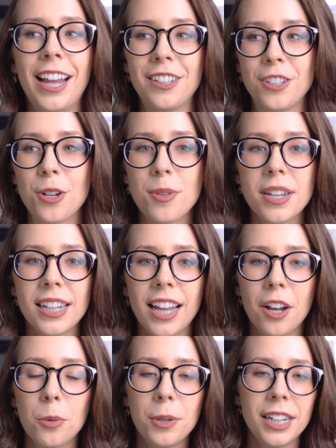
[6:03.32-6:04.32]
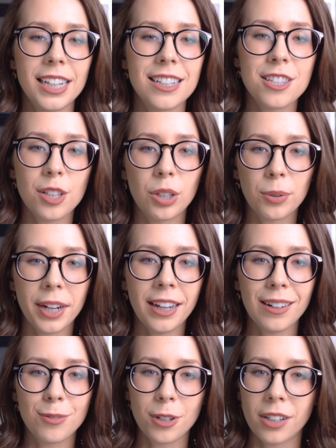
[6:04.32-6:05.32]
I know that I kind of went against the
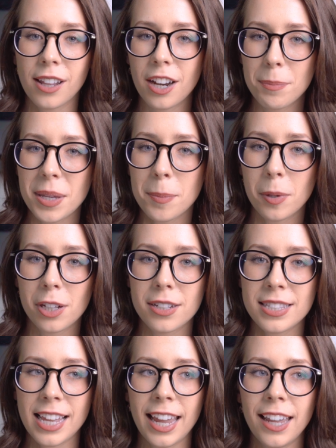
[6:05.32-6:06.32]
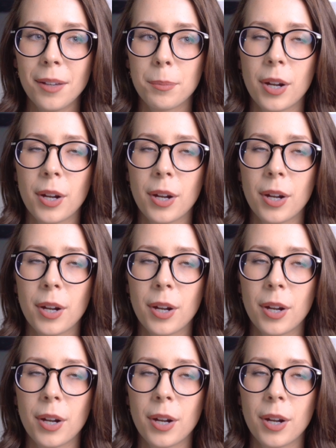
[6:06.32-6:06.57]
grain of what a lot of people are saying,